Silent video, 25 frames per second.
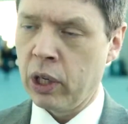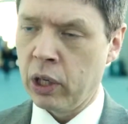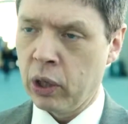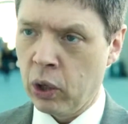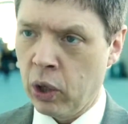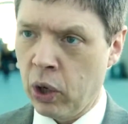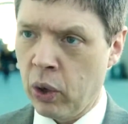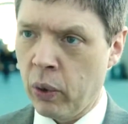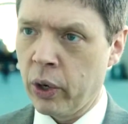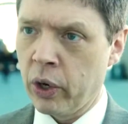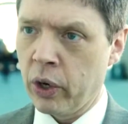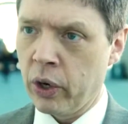a
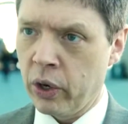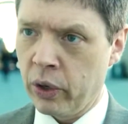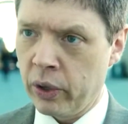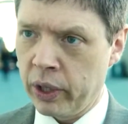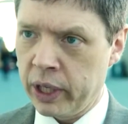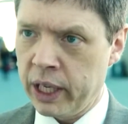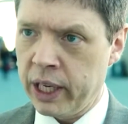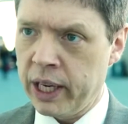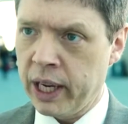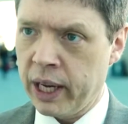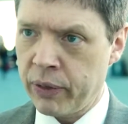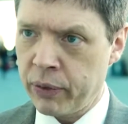lower
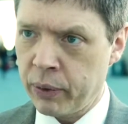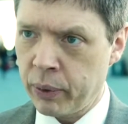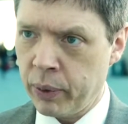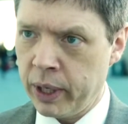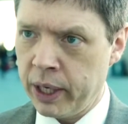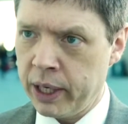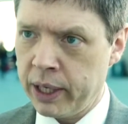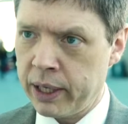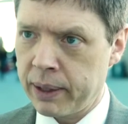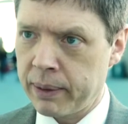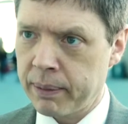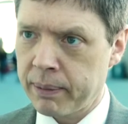early death
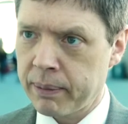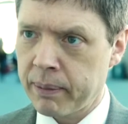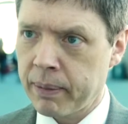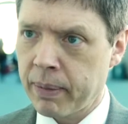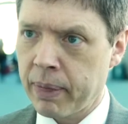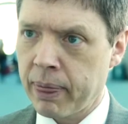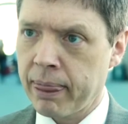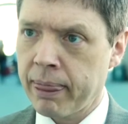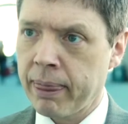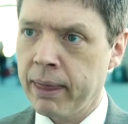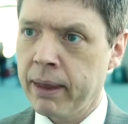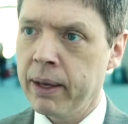rate,
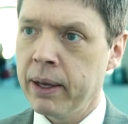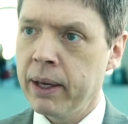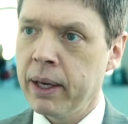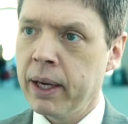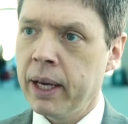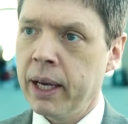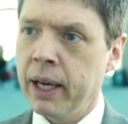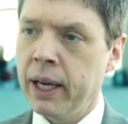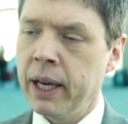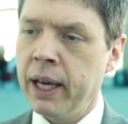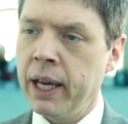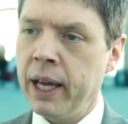
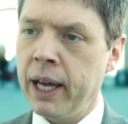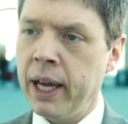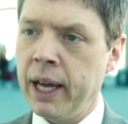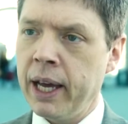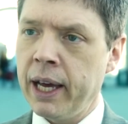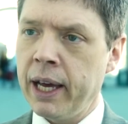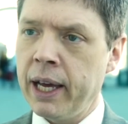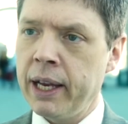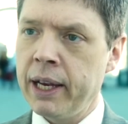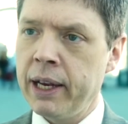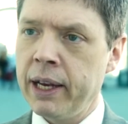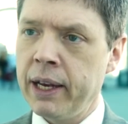
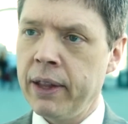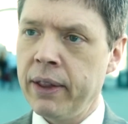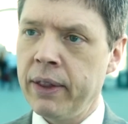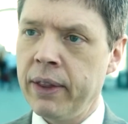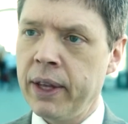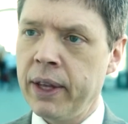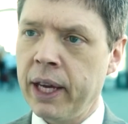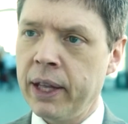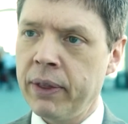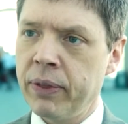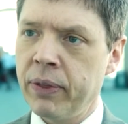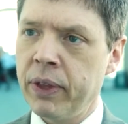and
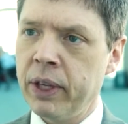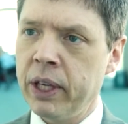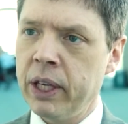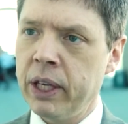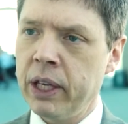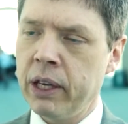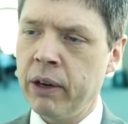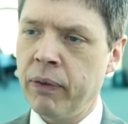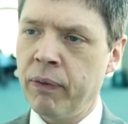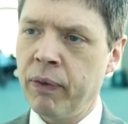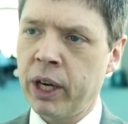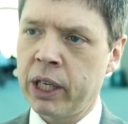that
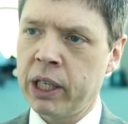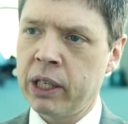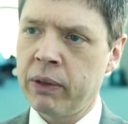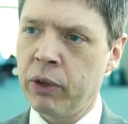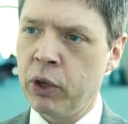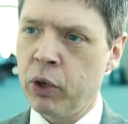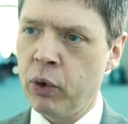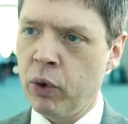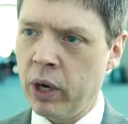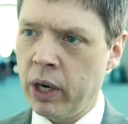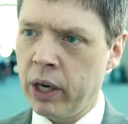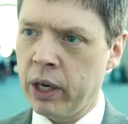the effect of the
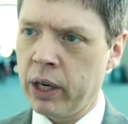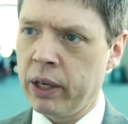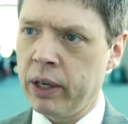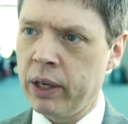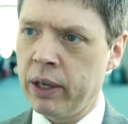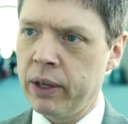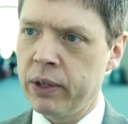drug